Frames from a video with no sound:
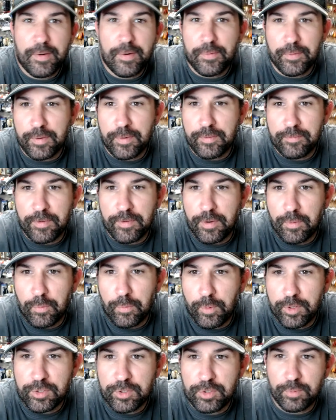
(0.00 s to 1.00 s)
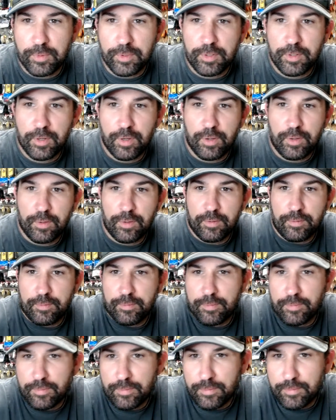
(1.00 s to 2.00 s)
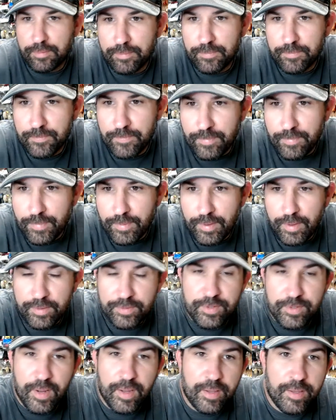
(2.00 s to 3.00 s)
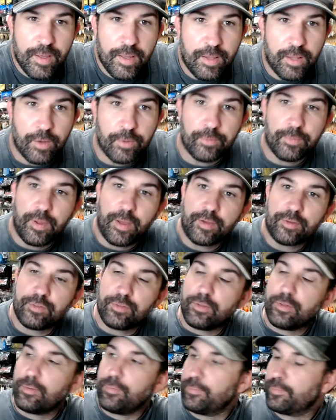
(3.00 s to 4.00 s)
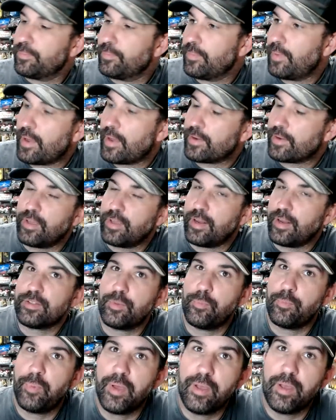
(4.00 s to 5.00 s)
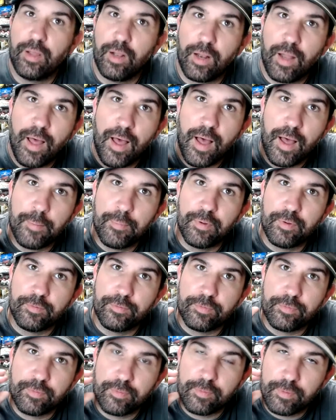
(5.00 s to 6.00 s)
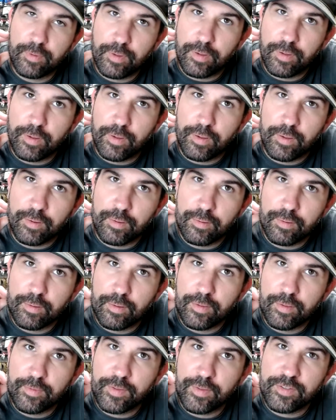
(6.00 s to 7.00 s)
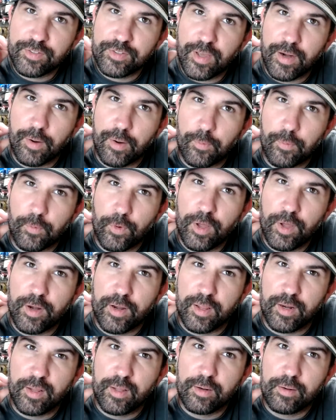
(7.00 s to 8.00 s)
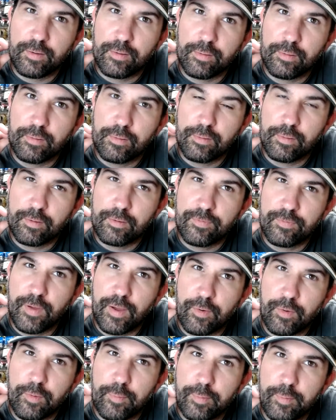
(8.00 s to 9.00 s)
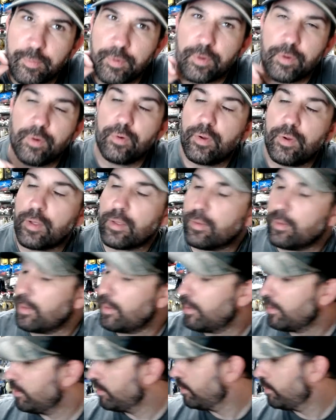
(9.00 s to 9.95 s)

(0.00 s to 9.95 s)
I don't even know what you would call it. It's not yellow, actually. Actually, it has a big glob of. I think it's got a run in it, if I remember correctly.